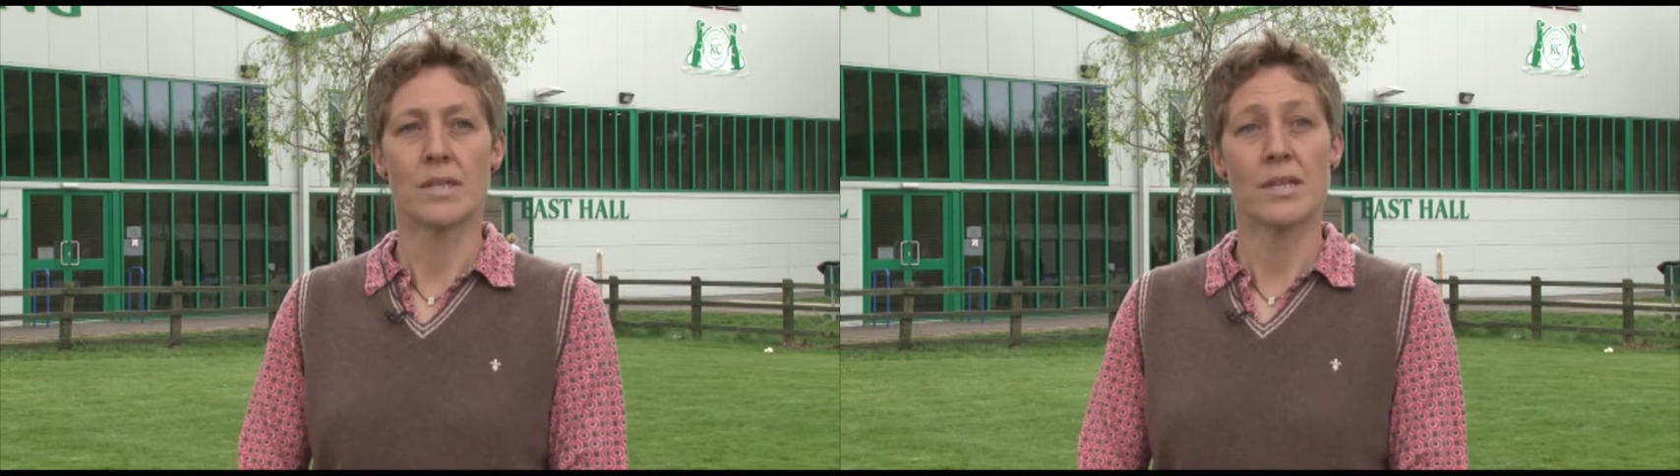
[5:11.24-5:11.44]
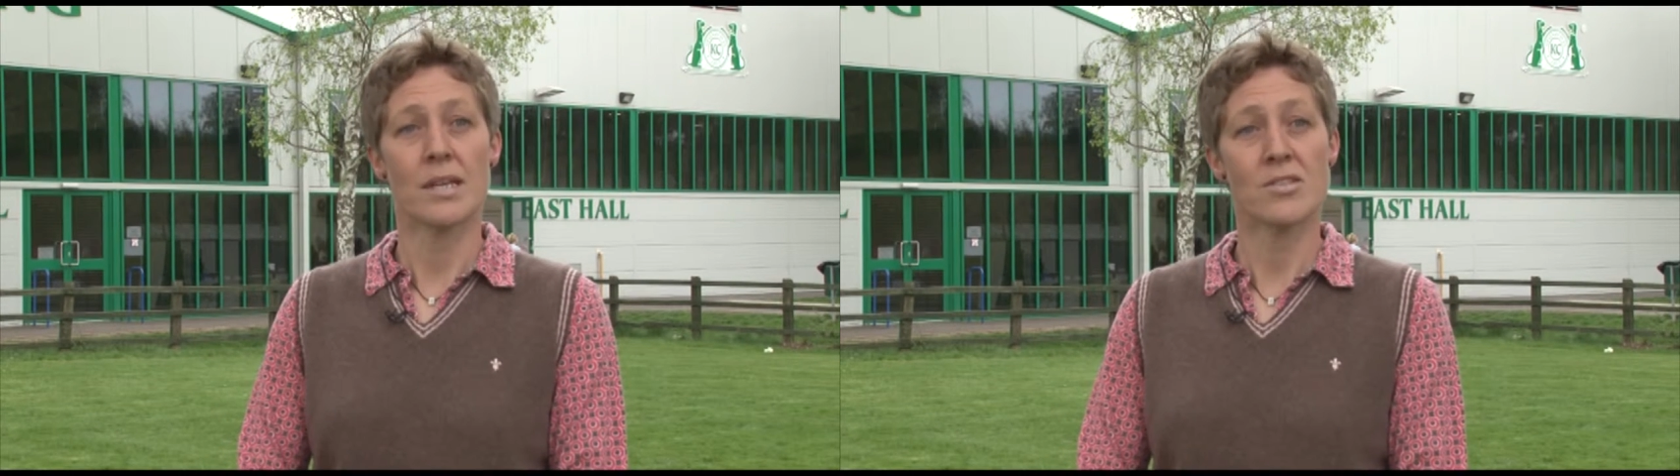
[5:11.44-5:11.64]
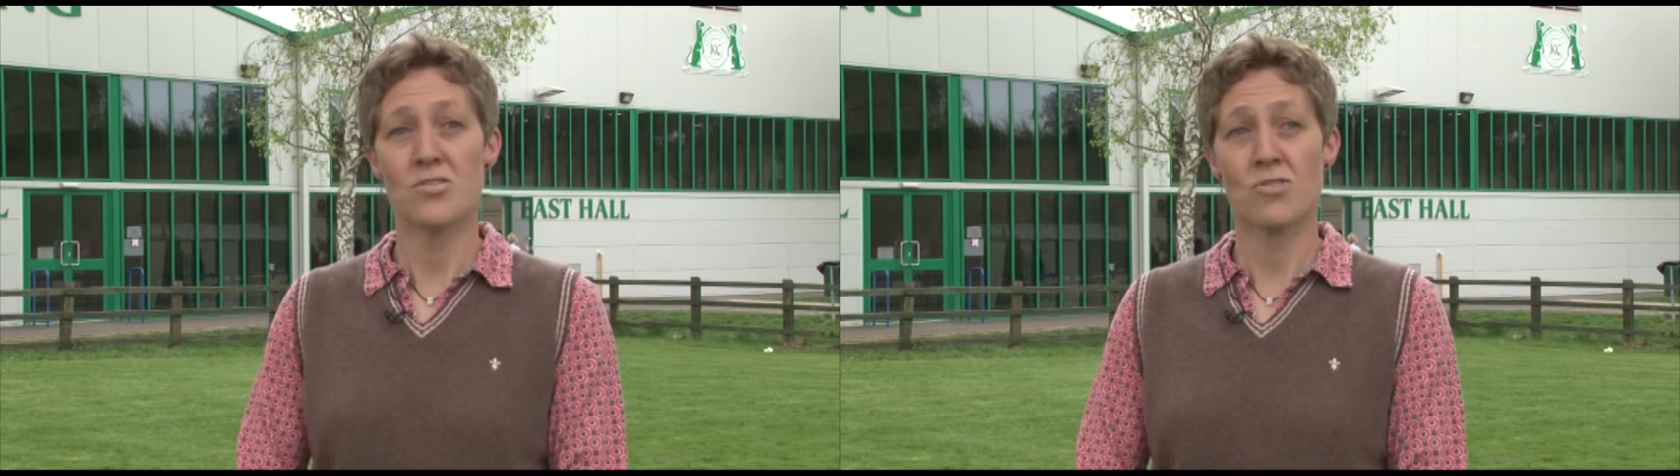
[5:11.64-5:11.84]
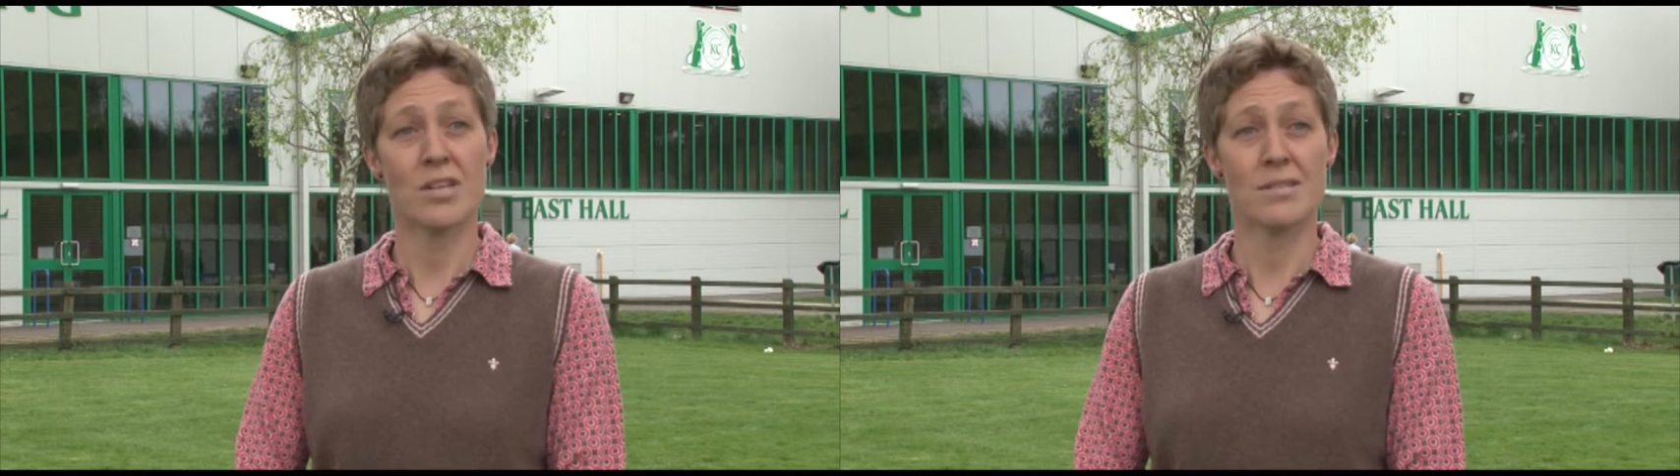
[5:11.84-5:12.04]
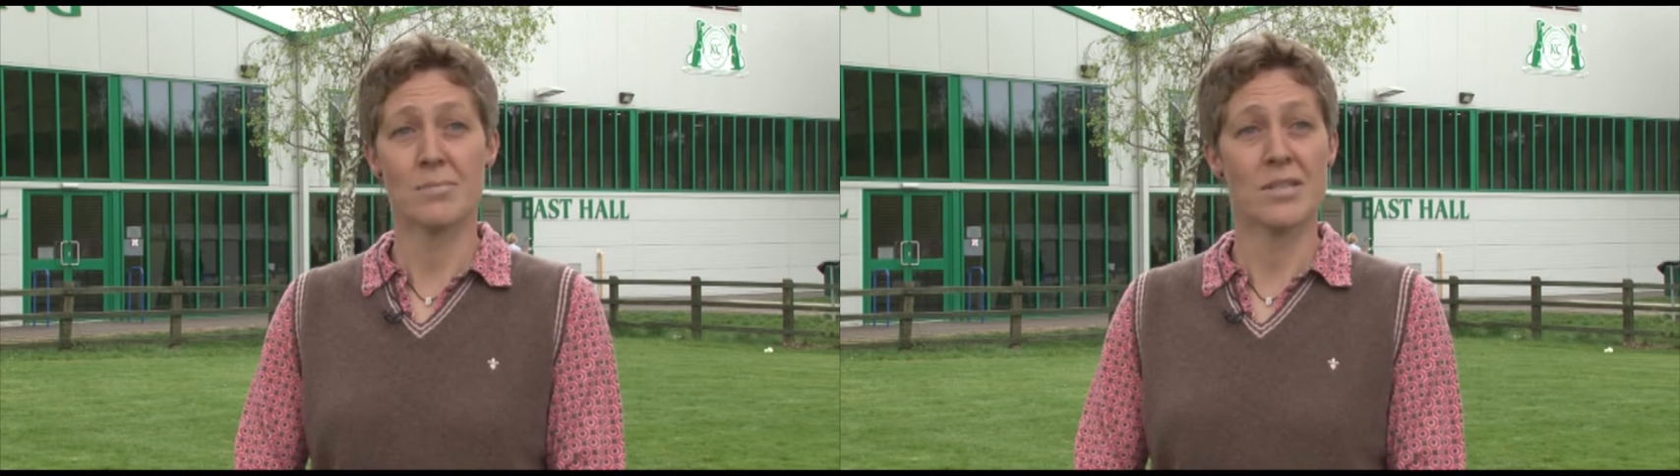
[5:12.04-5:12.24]
And again,
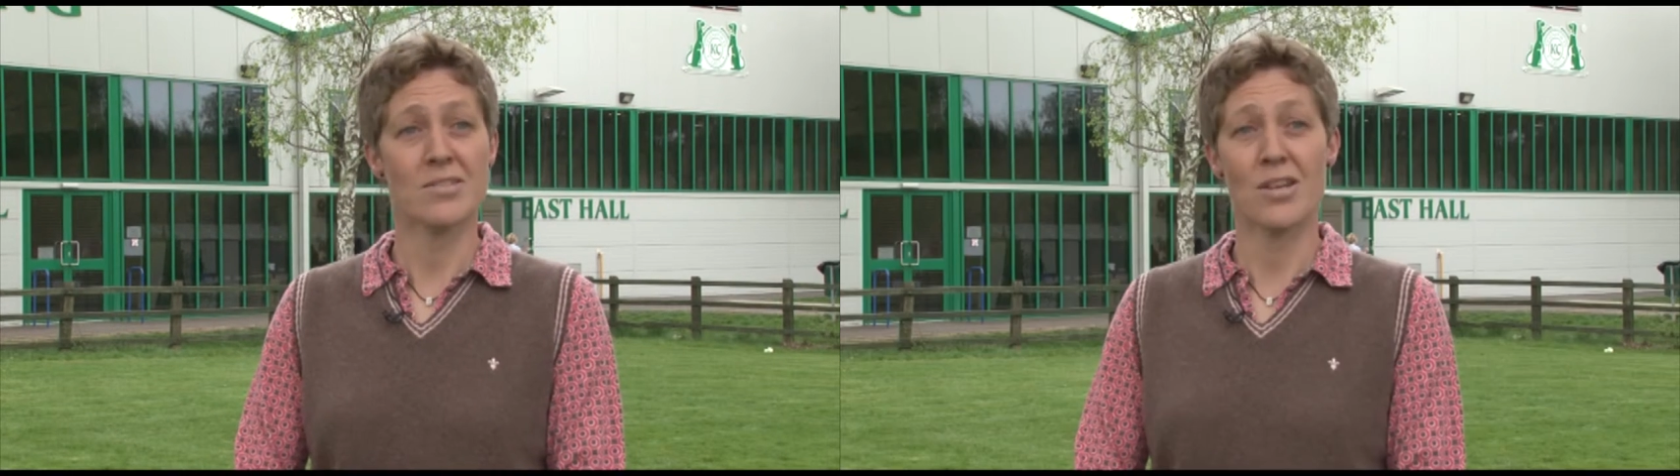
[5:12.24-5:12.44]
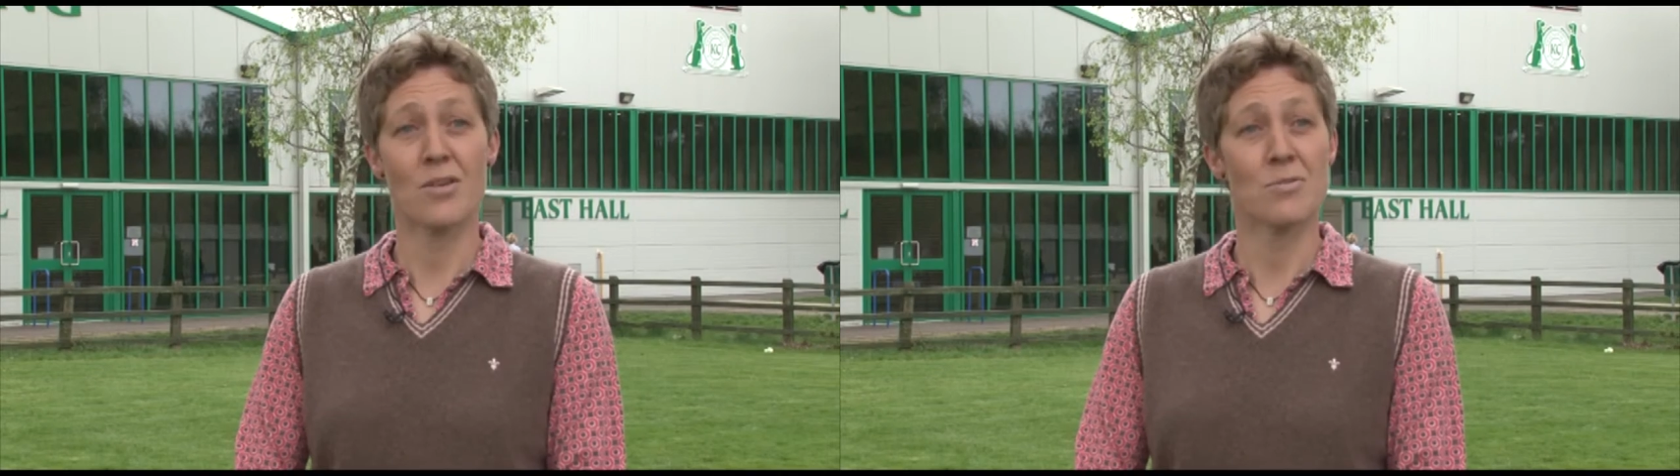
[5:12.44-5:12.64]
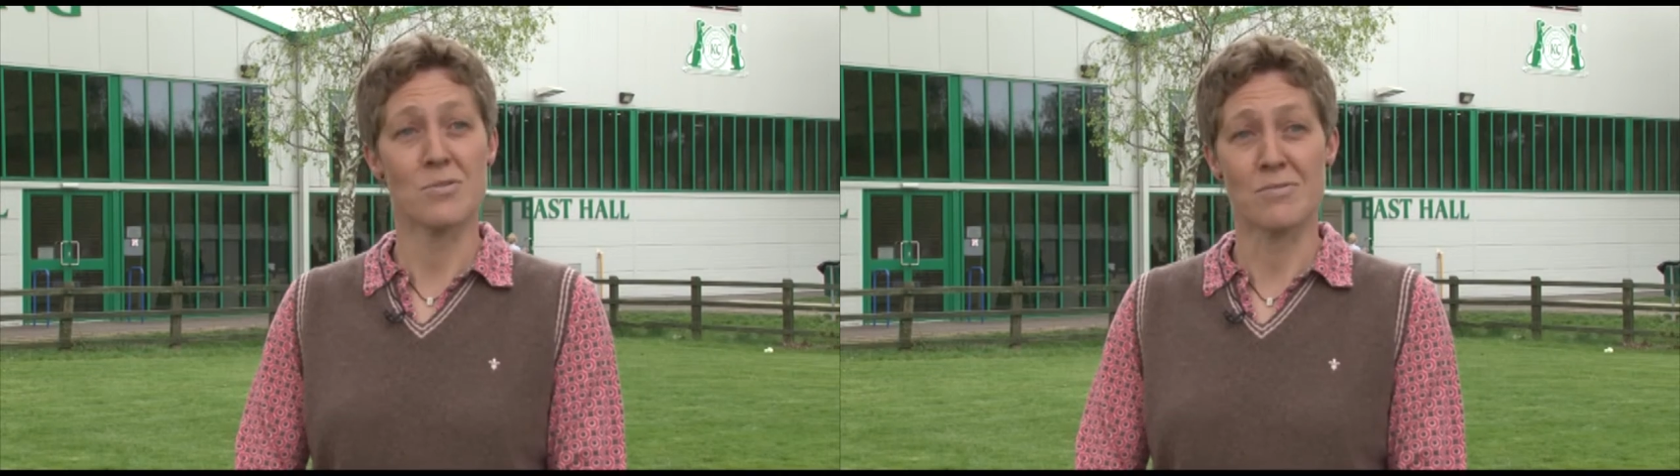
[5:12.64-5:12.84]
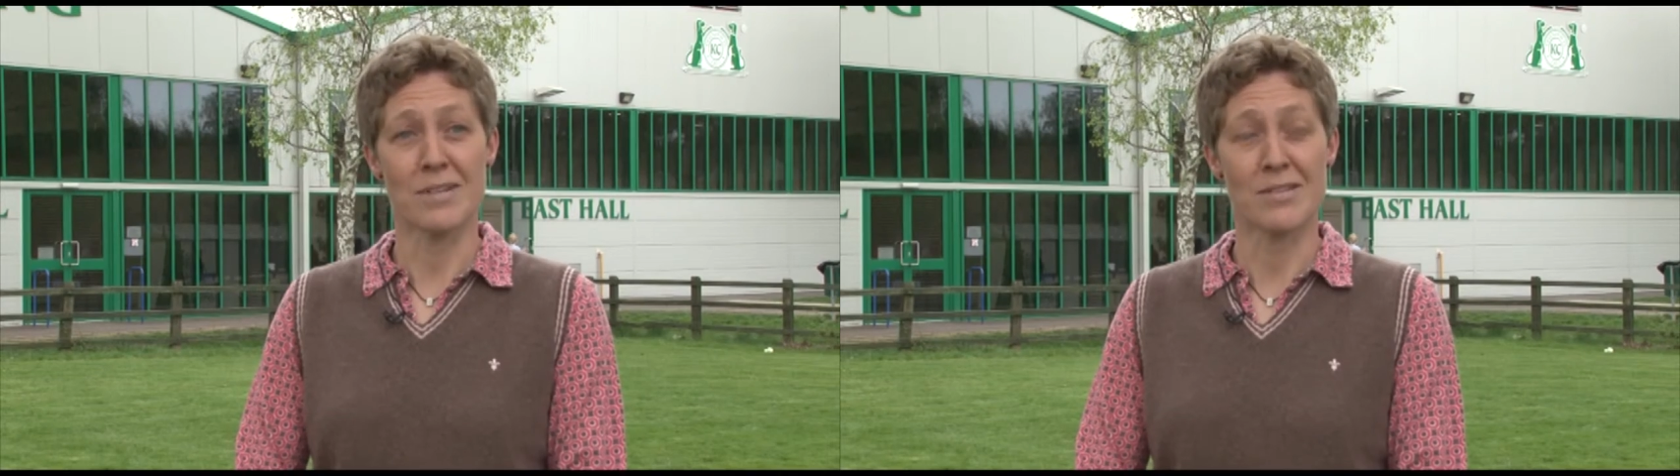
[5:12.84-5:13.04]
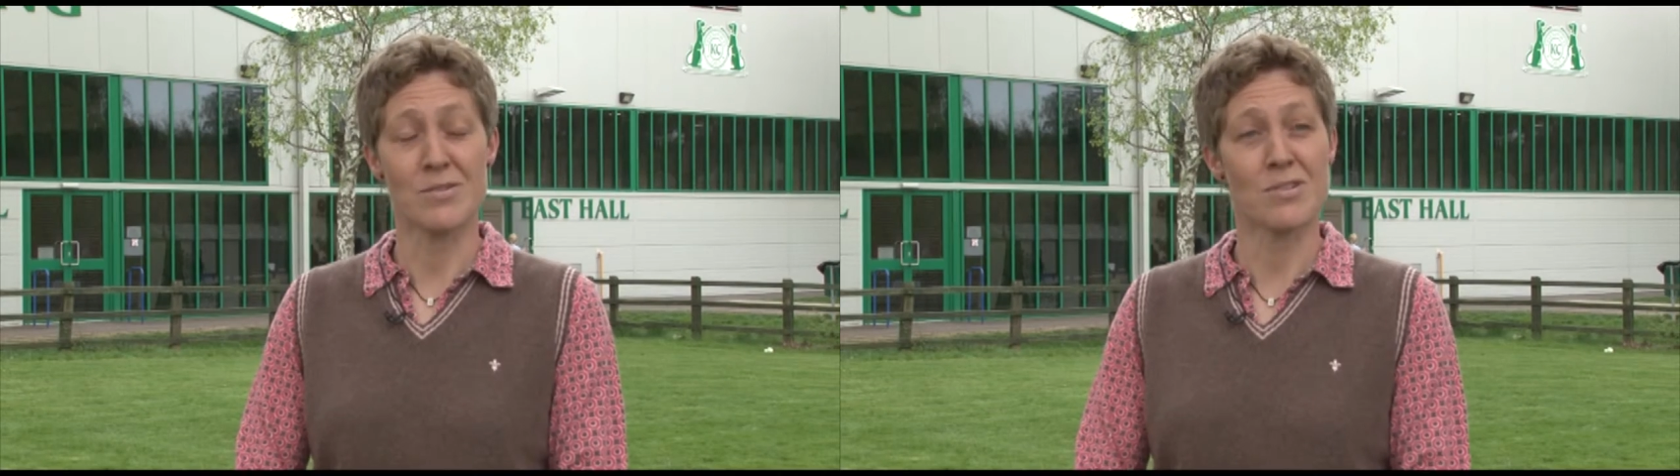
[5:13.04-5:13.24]
distracted because the owner was around,